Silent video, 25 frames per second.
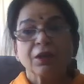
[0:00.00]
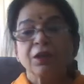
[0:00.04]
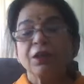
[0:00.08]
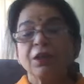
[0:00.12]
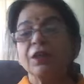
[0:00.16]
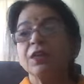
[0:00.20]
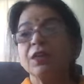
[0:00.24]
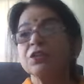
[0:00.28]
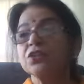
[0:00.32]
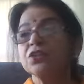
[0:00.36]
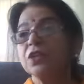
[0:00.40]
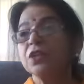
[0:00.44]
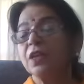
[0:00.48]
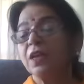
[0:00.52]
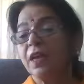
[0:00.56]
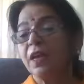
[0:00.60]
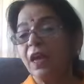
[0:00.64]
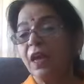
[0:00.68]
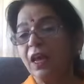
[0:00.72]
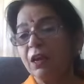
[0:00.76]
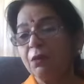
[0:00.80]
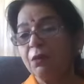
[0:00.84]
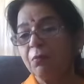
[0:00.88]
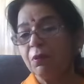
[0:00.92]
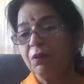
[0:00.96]
Creation
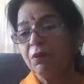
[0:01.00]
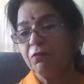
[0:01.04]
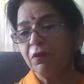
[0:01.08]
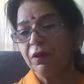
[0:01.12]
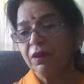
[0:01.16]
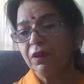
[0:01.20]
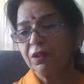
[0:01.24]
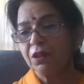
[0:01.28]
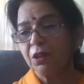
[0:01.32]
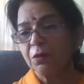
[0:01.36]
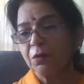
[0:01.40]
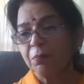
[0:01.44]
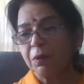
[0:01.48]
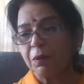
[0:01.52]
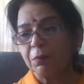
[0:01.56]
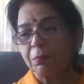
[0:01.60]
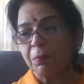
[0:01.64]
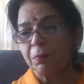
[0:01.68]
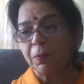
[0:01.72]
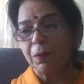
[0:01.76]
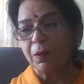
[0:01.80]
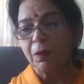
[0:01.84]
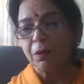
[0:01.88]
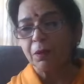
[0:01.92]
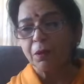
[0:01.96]
can be for other
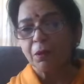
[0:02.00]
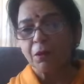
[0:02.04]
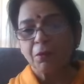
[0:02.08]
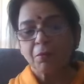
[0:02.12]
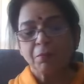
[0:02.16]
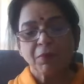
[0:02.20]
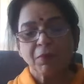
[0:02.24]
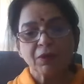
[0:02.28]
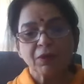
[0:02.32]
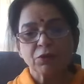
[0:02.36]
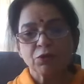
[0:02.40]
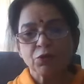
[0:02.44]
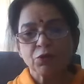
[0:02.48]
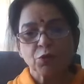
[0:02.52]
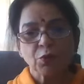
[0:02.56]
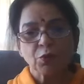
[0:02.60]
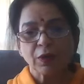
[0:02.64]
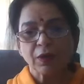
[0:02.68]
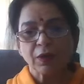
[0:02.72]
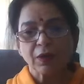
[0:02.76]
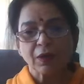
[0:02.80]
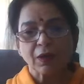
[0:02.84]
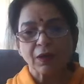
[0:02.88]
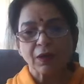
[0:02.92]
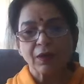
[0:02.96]
people, but you
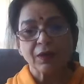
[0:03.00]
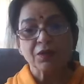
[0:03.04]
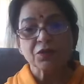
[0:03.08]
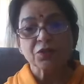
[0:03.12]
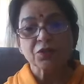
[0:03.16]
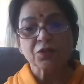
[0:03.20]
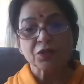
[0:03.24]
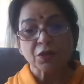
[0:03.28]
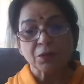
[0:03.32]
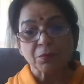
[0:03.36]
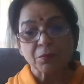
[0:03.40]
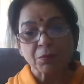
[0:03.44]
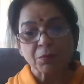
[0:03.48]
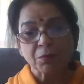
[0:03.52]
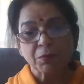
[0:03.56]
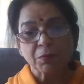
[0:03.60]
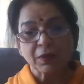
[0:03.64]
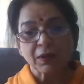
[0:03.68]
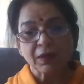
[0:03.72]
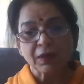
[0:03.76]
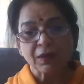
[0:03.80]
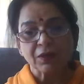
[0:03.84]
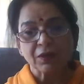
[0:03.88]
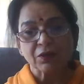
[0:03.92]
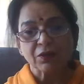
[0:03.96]
are not disturbed
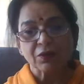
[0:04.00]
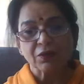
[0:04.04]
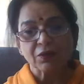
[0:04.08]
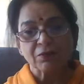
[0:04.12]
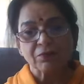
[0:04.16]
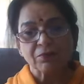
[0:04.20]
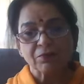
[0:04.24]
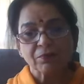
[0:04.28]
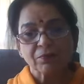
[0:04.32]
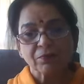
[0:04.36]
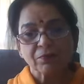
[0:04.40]
by it.